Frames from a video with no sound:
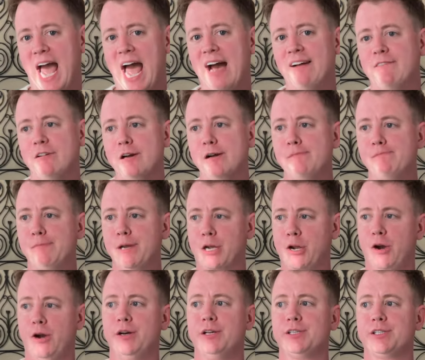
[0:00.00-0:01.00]
ever
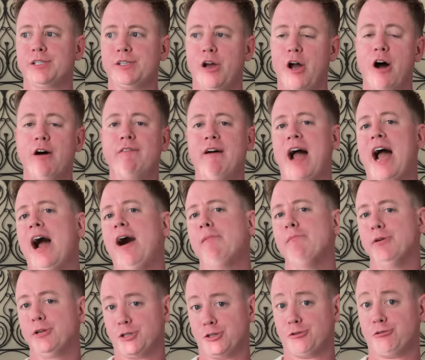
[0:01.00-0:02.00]
because of how
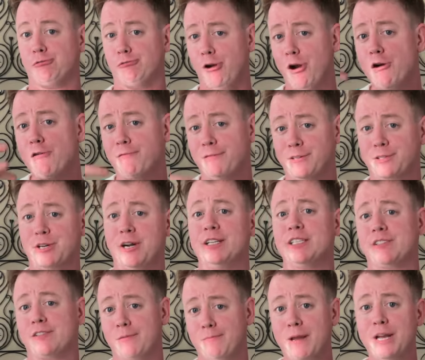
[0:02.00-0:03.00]
much growth and
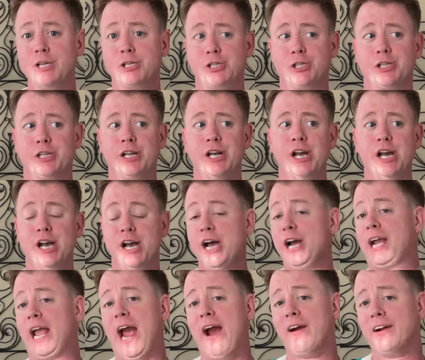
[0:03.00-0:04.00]
transformation her
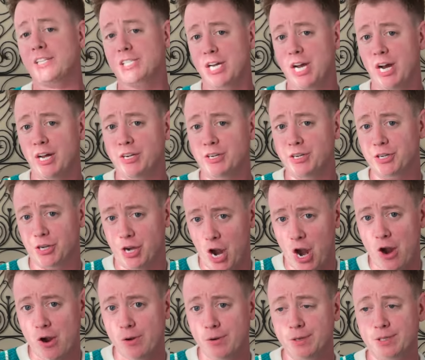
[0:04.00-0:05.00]
character
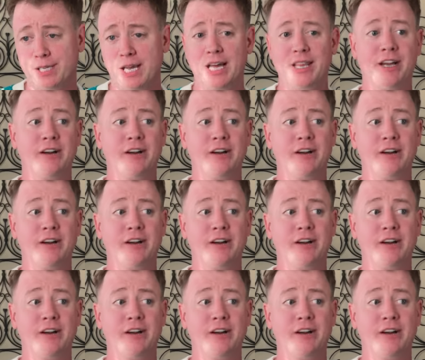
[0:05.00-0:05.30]
undergoes.